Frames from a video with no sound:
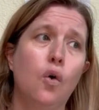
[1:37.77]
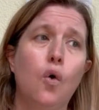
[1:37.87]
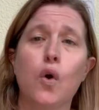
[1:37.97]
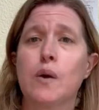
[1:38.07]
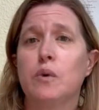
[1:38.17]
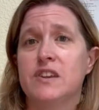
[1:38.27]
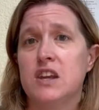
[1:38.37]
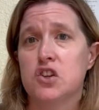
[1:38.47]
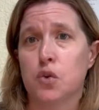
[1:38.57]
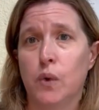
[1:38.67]
Or it will
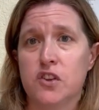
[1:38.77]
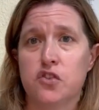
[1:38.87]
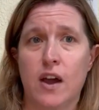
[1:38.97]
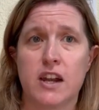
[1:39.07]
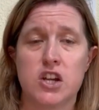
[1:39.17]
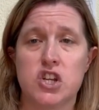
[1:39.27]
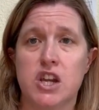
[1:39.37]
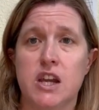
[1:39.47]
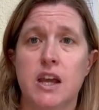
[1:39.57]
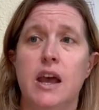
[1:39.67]
teach one
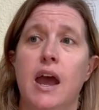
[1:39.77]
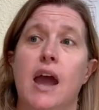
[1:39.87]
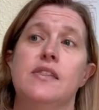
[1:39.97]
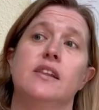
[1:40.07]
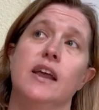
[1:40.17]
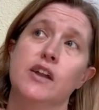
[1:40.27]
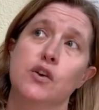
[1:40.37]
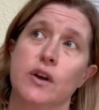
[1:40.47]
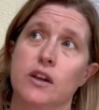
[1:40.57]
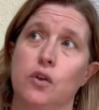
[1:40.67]
strategy and then
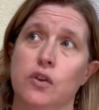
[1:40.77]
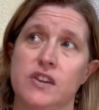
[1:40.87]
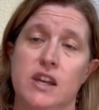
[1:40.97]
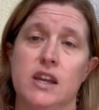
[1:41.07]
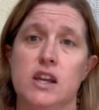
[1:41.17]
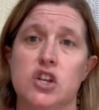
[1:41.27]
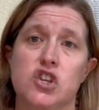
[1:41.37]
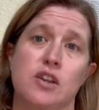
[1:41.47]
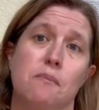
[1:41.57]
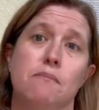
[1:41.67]
later it'll
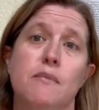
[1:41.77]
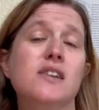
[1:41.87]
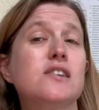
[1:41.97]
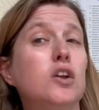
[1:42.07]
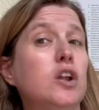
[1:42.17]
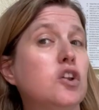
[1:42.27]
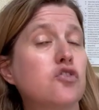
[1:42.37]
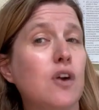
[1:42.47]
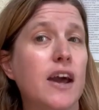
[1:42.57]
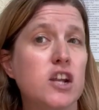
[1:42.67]
teach some mental
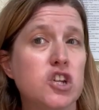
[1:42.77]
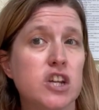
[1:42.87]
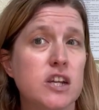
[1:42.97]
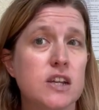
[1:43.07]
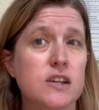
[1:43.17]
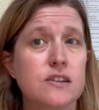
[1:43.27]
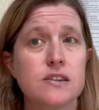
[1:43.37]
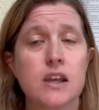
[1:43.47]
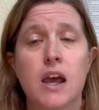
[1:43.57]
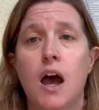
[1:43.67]
strategies.